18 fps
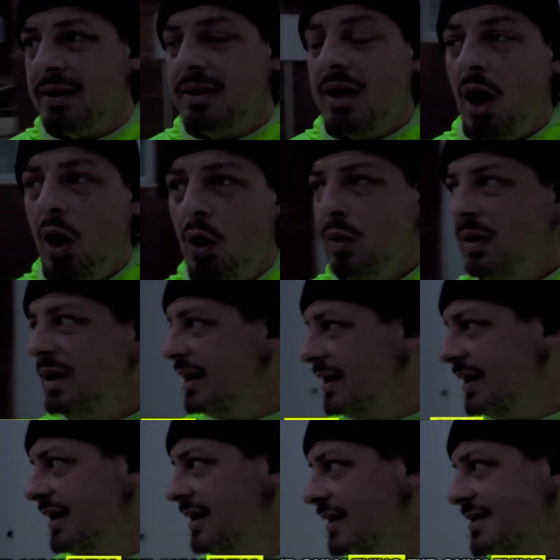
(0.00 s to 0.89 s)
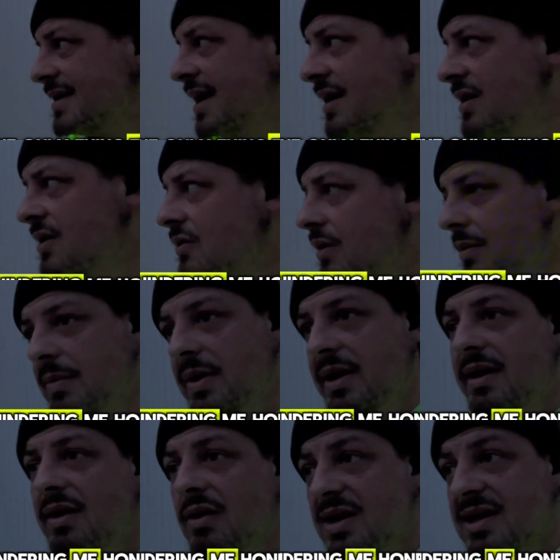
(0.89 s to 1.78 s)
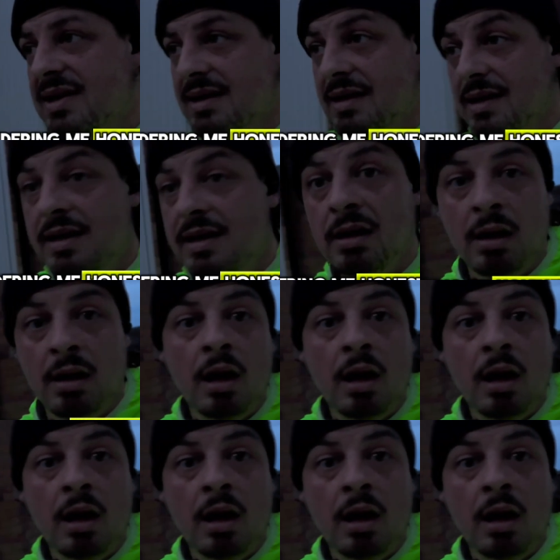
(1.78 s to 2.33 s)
The only thing that's hindering me, honestly,